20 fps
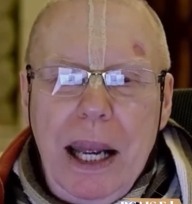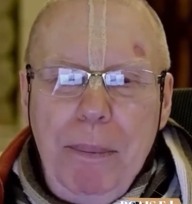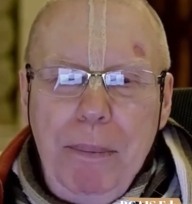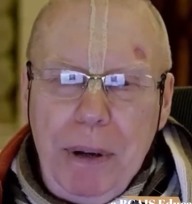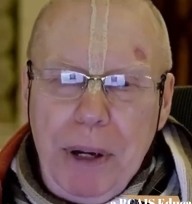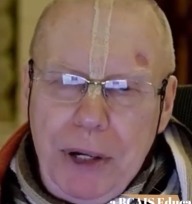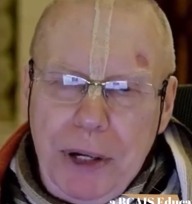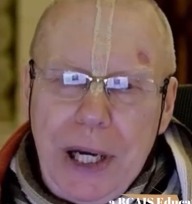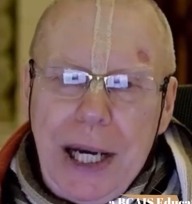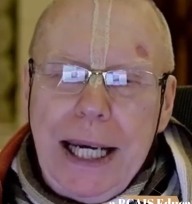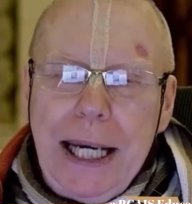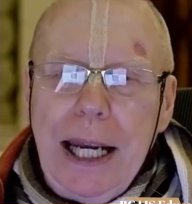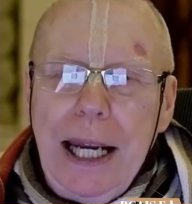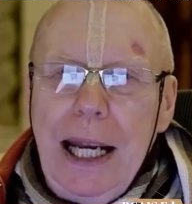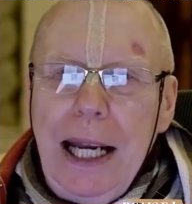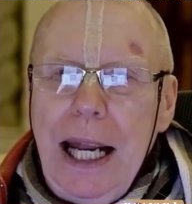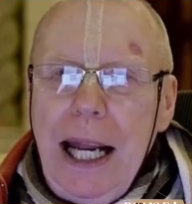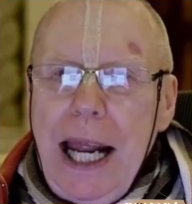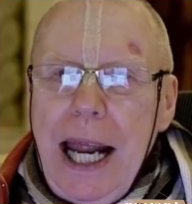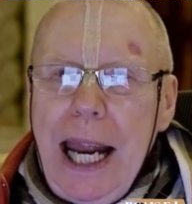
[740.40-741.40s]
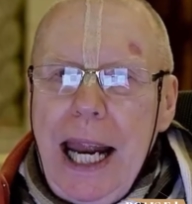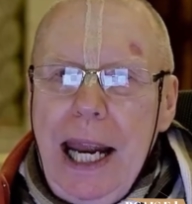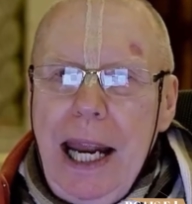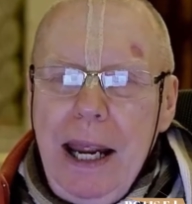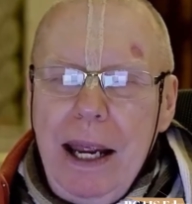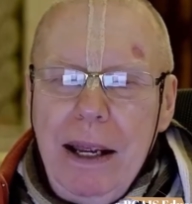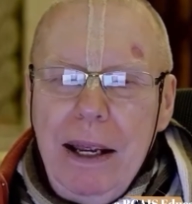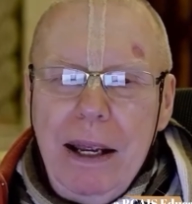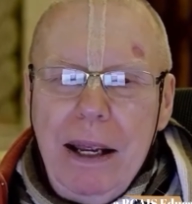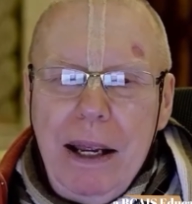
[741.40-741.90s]

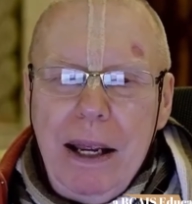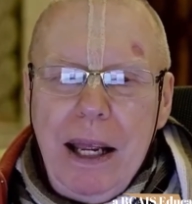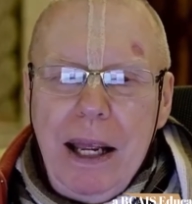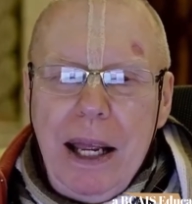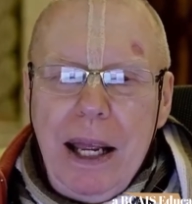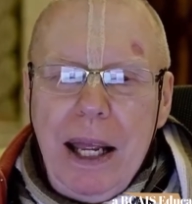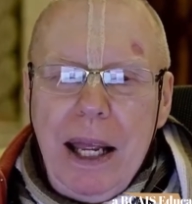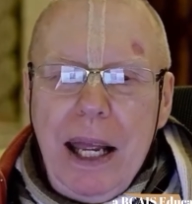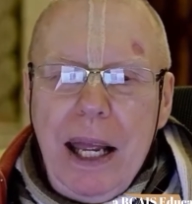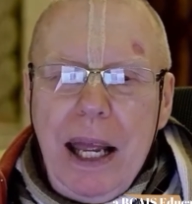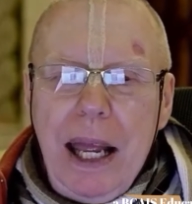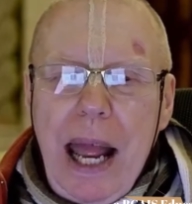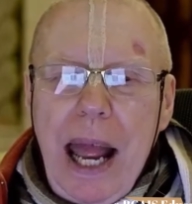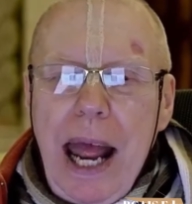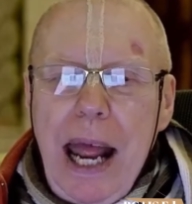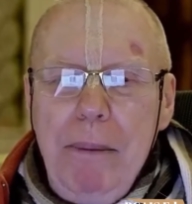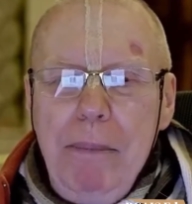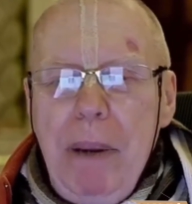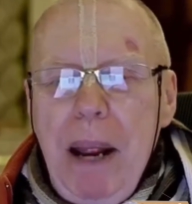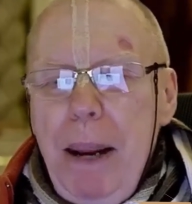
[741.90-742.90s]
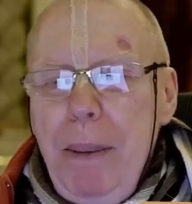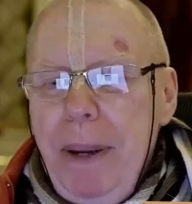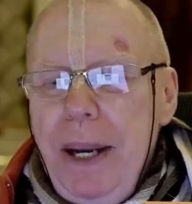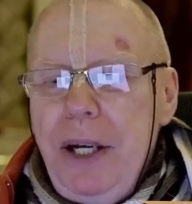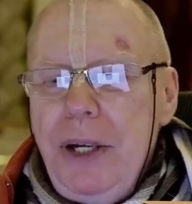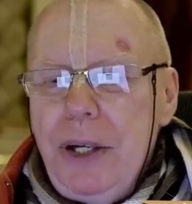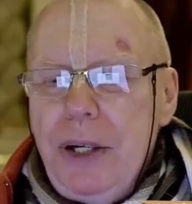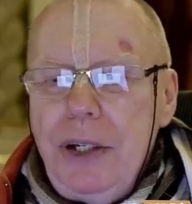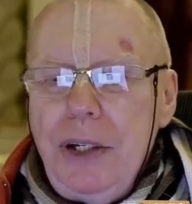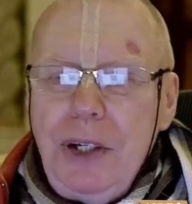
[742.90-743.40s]
particularly, and maybe
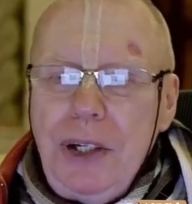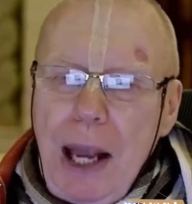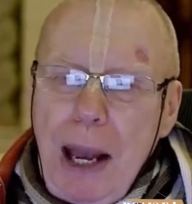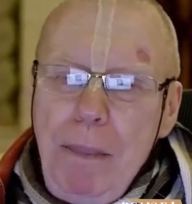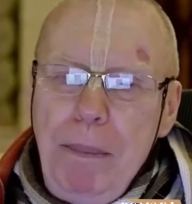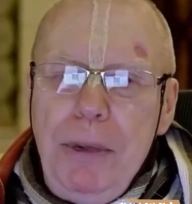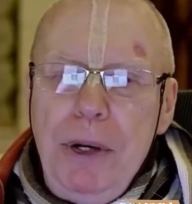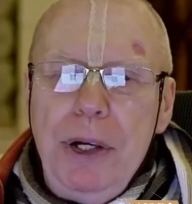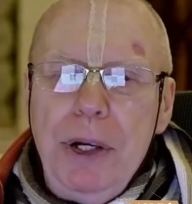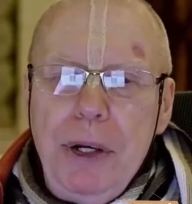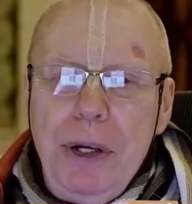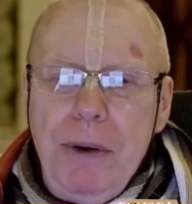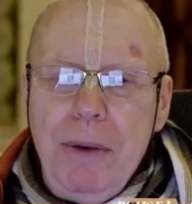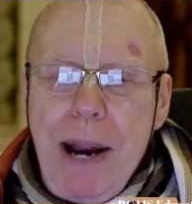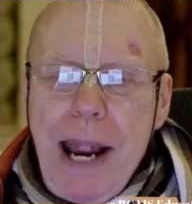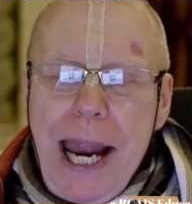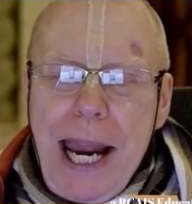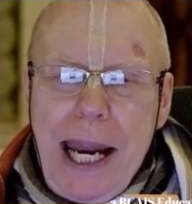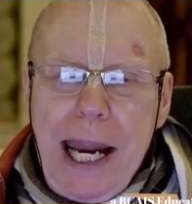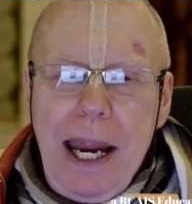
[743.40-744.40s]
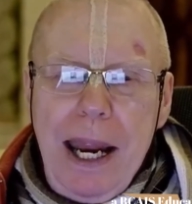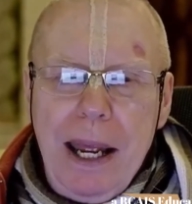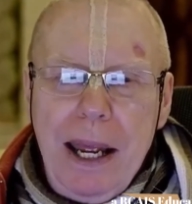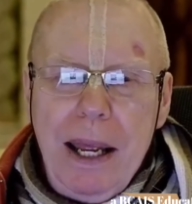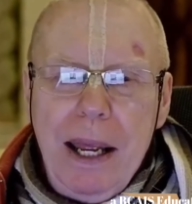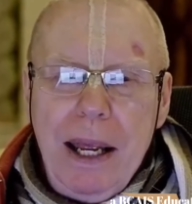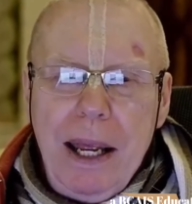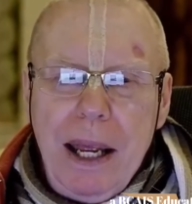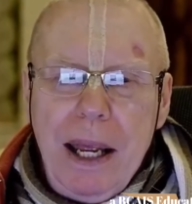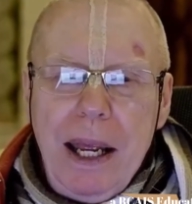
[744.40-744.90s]
to some degree,
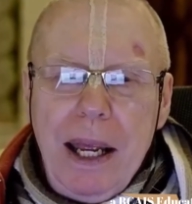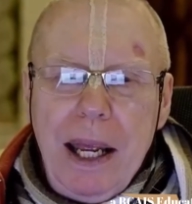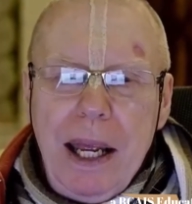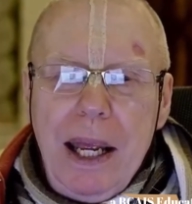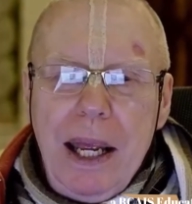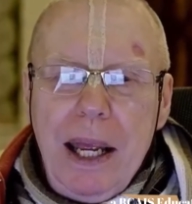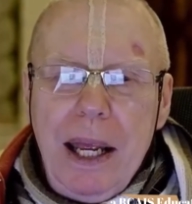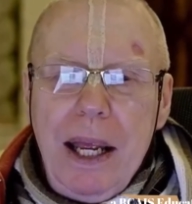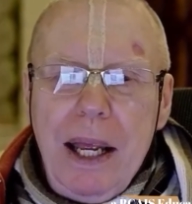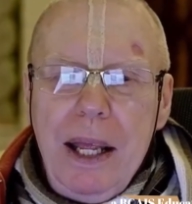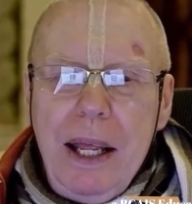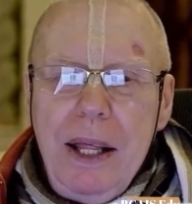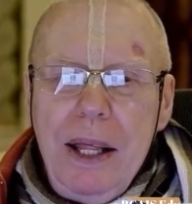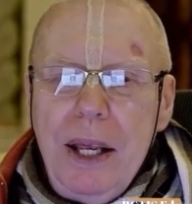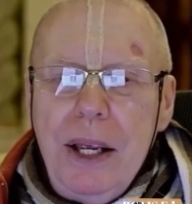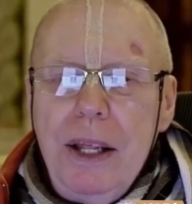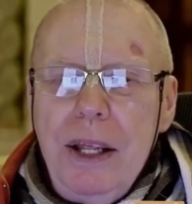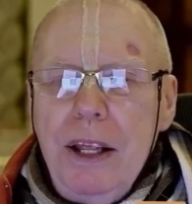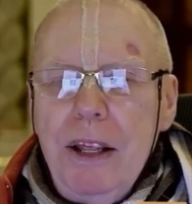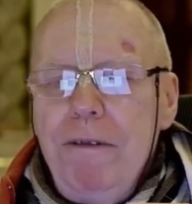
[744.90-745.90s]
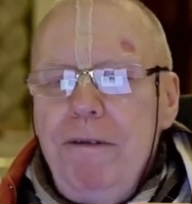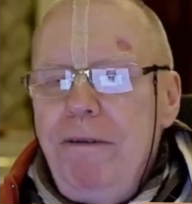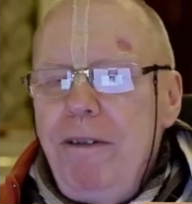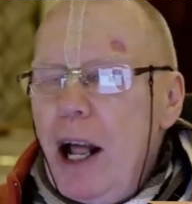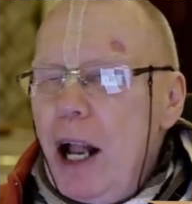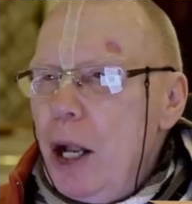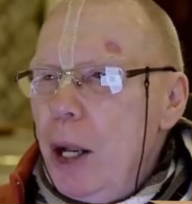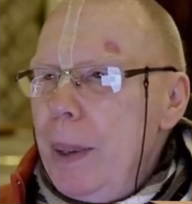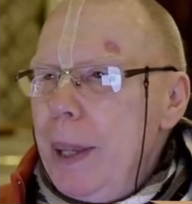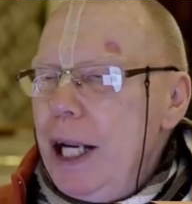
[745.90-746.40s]
the
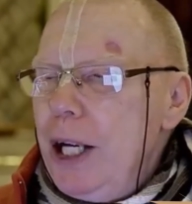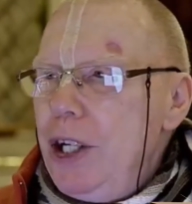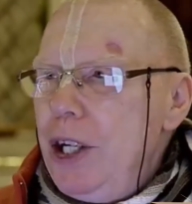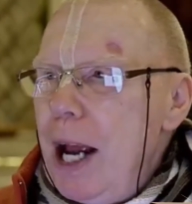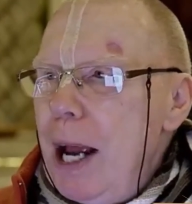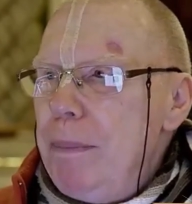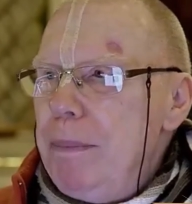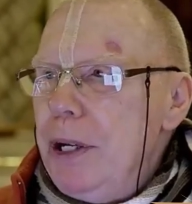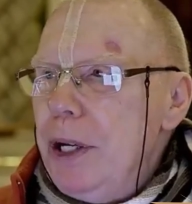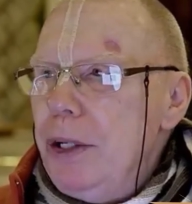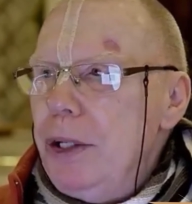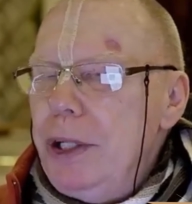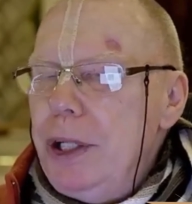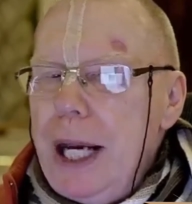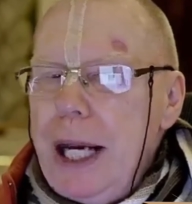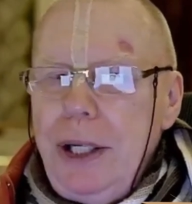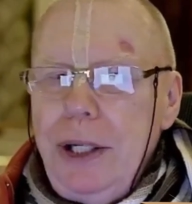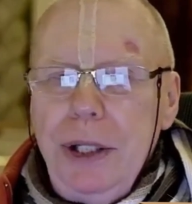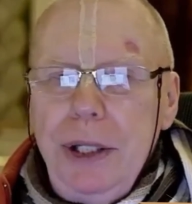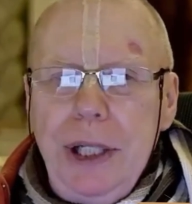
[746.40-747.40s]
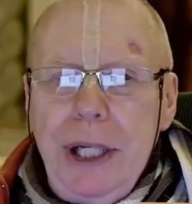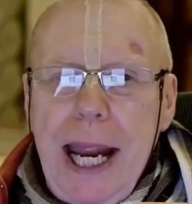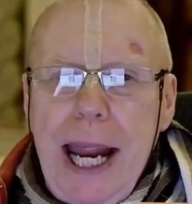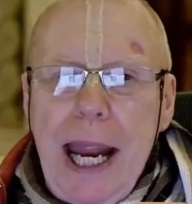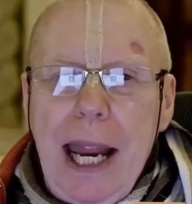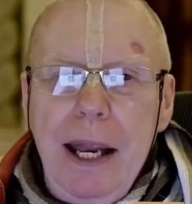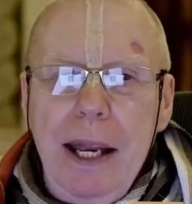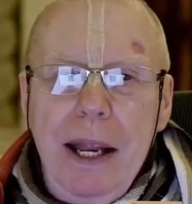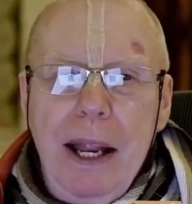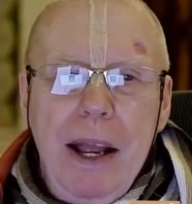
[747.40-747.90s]
following chapter
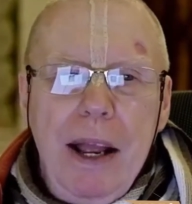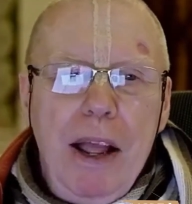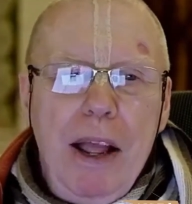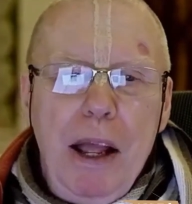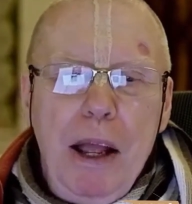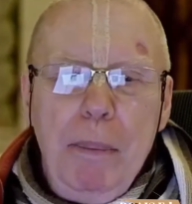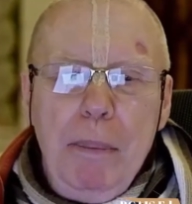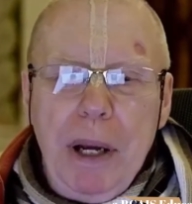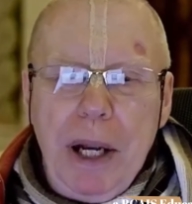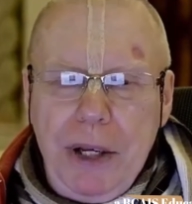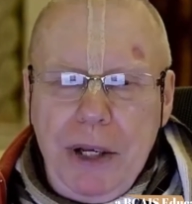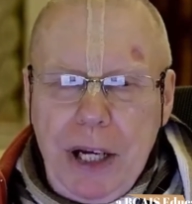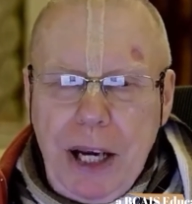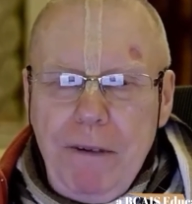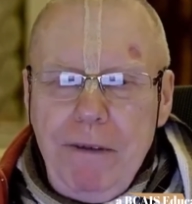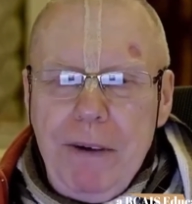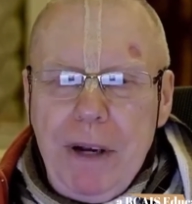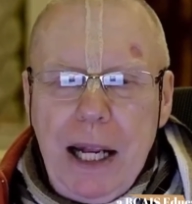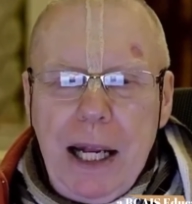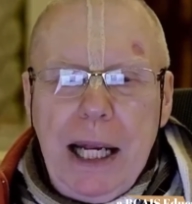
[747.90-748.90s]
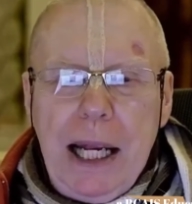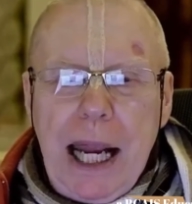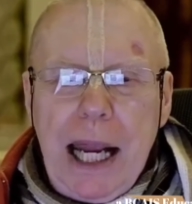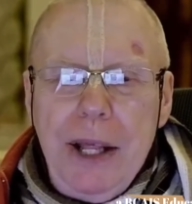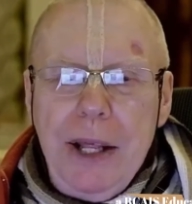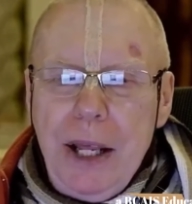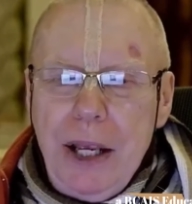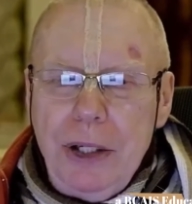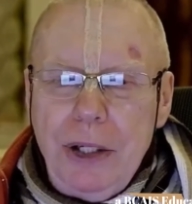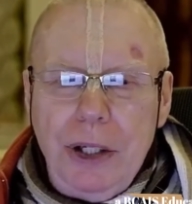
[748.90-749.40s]
16, but definitely
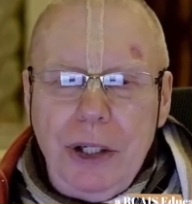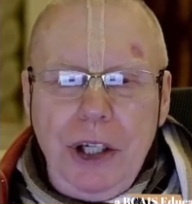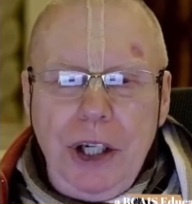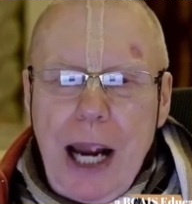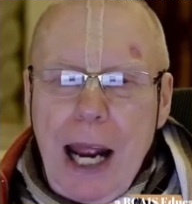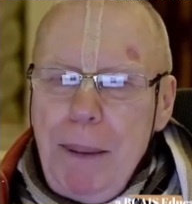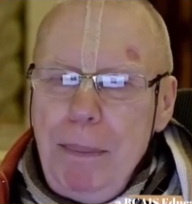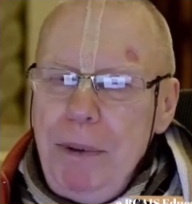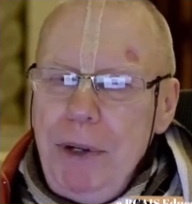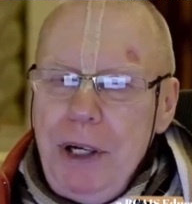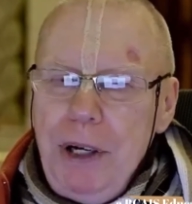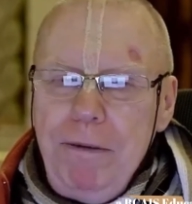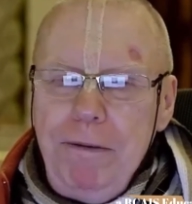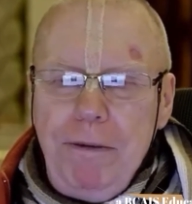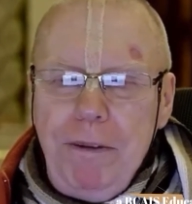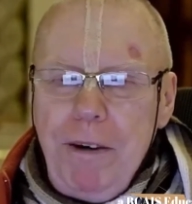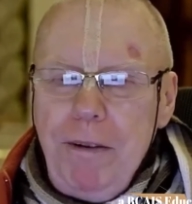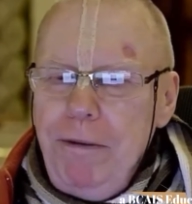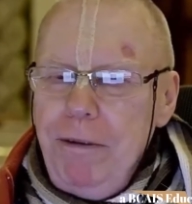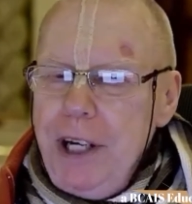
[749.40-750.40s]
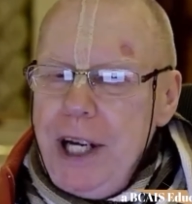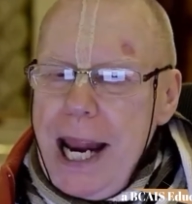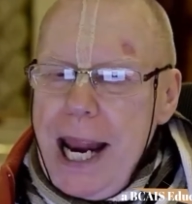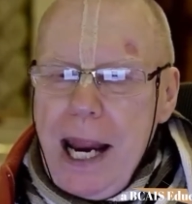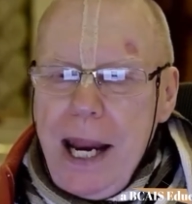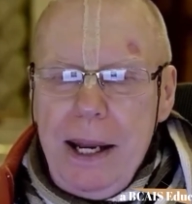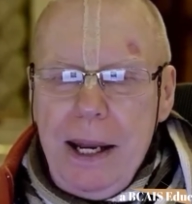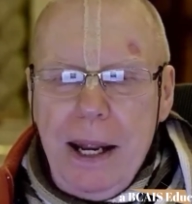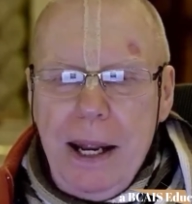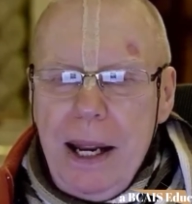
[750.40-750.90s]
this chapter
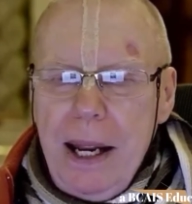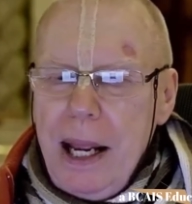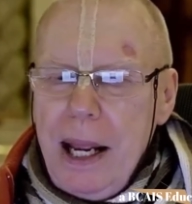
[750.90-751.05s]
15.